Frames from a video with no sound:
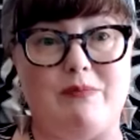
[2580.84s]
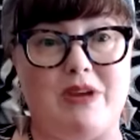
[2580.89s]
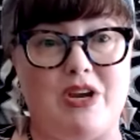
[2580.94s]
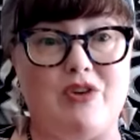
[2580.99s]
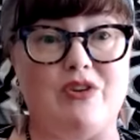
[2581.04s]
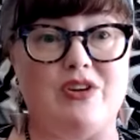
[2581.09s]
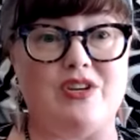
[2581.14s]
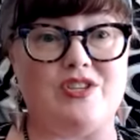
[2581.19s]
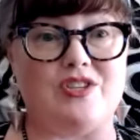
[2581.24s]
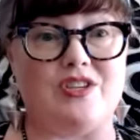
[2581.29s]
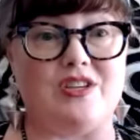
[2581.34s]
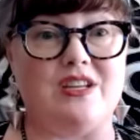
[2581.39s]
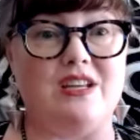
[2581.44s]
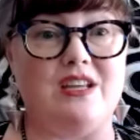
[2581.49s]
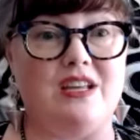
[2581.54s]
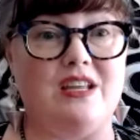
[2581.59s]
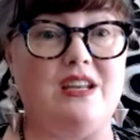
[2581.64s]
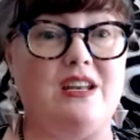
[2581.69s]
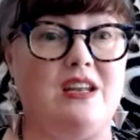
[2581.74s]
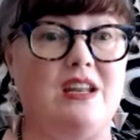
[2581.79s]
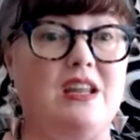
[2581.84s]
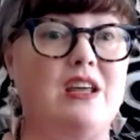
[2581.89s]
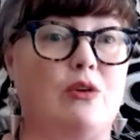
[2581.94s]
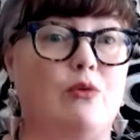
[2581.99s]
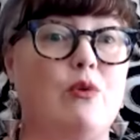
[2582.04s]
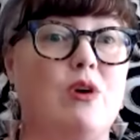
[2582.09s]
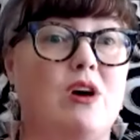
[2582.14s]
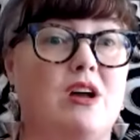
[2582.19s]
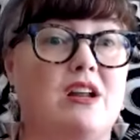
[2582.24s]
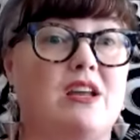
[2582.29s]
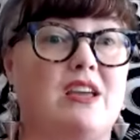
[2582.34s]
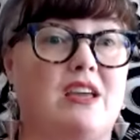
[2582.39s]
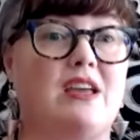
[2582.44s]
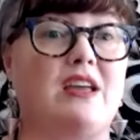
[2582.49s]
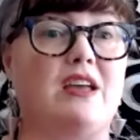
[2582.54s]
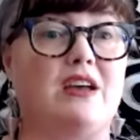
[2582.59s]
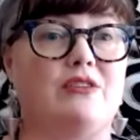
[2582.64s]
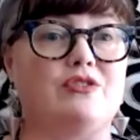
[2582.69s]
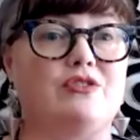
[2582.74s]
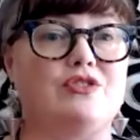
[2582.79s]
marriage and, and erotic
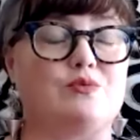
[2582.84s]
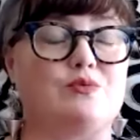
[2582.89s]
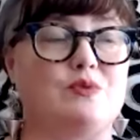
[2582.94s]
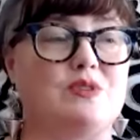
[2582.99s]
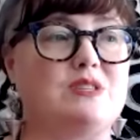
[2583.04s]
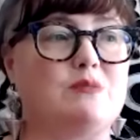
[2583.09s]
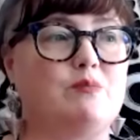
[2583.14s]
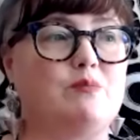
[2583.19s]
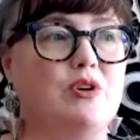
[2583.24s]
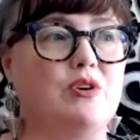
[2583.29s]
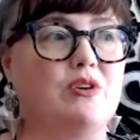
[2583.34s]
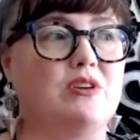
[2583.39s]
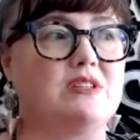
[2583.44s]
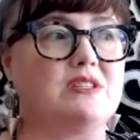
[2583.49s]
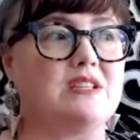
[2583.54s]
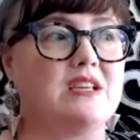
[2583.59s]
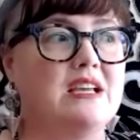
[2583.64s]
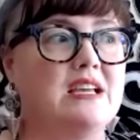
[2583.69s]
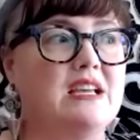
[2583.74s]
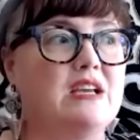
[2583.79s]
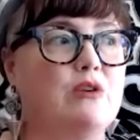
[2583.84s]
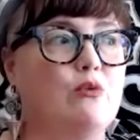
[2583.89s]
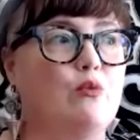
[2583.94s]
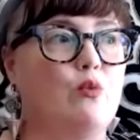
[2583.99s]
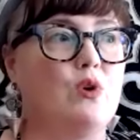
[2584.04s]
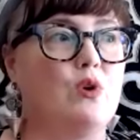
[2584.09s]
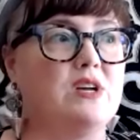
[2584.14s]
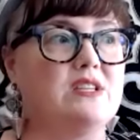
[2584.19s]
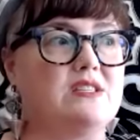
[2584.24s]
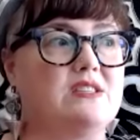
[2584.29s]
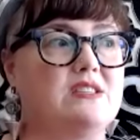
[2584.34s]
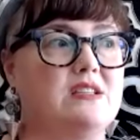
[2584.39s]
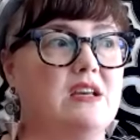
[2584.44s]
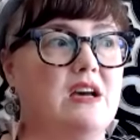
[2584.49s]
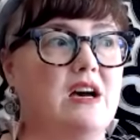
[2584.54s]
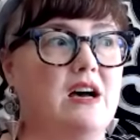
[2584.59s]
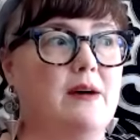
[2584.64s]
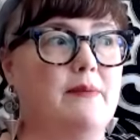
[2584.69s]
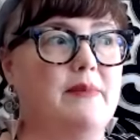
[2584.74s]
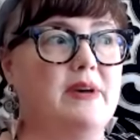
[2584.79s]
encounters with spirits was
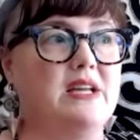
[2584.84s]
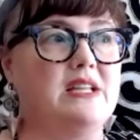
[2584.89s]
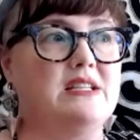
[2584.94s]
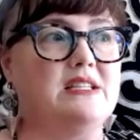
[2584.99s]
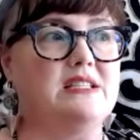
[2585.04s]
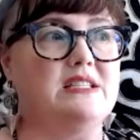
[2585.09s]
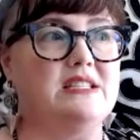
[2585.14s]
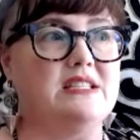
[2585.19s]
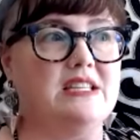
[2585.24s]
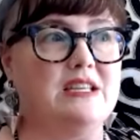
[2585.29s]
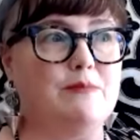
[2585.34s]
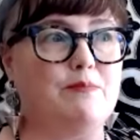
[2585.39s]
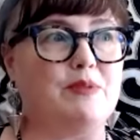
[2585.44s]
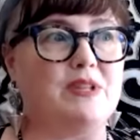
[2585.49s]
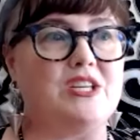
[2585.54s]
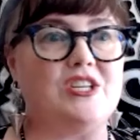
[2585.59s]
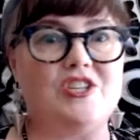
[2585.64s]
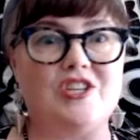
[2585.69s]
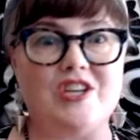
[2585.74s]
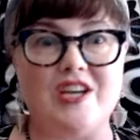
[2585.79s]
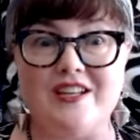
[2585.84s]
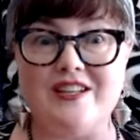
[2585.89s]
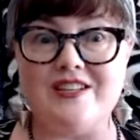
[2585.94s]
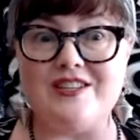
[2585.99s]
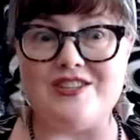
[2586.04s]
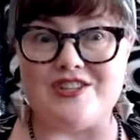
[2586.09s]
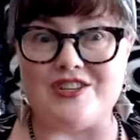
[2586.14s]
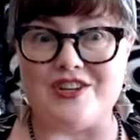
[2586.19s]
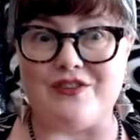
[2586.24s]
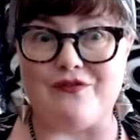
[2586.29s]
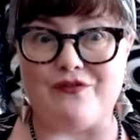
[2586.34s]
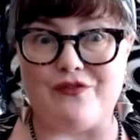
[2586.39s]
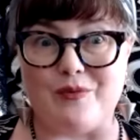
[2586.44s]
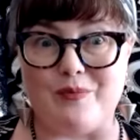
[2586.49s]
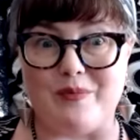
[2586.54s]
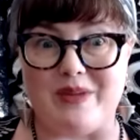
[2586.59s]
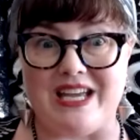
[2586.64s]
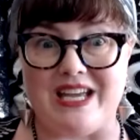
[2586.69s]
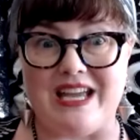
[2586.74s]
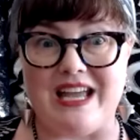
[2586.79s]
um, deeply challenging for
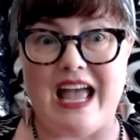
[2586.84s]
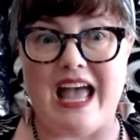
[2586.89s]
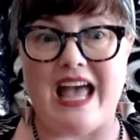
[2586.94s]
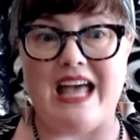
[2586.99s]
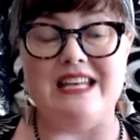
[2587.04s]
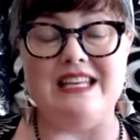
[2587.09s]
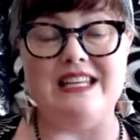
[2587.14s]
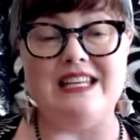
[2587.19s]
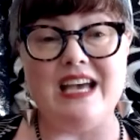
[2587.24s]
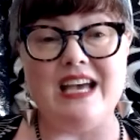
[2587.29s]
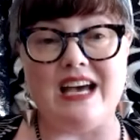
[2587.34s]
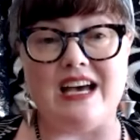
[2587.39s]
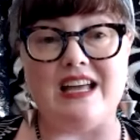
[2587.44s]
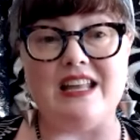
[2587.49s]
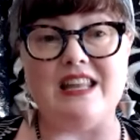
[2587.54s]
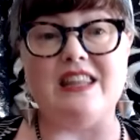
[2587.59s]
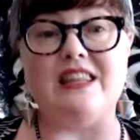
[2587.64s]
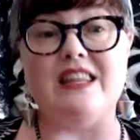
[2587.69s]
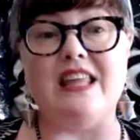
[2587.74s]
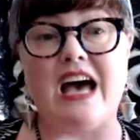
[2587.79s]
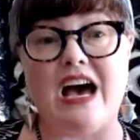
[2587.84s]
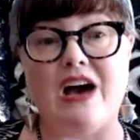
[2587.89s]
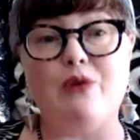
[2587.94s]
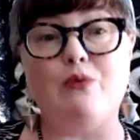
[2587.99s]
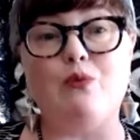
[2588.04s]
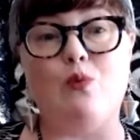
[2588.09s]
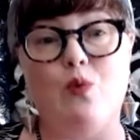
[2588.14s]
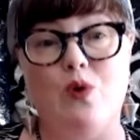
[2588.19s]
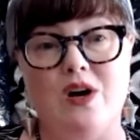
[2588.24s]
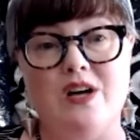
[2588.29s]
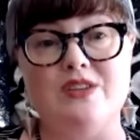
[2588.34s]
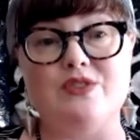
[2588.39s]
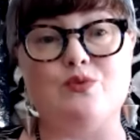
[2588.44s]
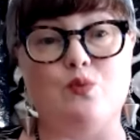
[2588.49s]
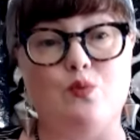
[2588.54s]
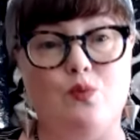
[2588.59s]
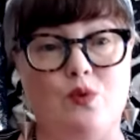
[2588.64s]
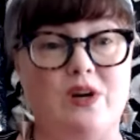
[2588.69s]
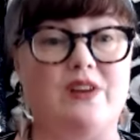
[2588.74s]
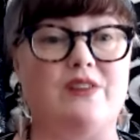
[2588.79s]
me. And yet, that was
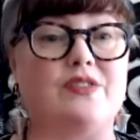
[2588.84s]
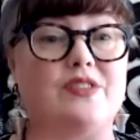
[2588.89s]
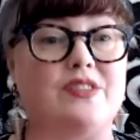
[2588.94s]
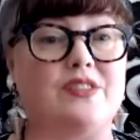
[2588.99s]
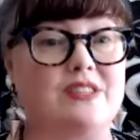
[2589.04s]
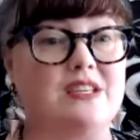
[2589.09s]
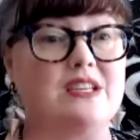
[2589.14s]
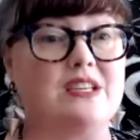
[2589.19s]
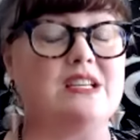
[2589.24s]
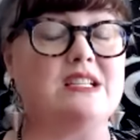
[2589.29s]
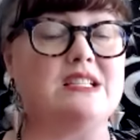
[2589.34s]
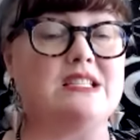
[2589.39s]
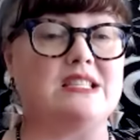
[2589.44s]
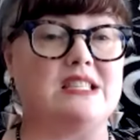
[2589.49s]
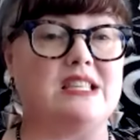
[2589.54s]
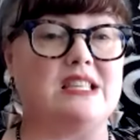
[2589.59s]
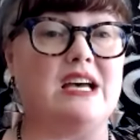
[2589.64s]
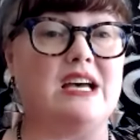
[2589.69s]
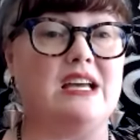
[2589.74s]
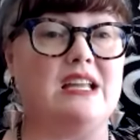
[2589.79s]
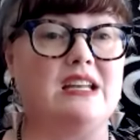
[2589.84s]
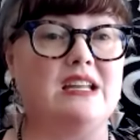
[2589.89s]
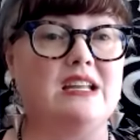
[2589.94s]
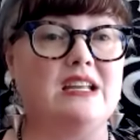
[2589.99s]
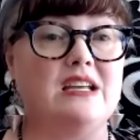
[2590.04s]
one of the things that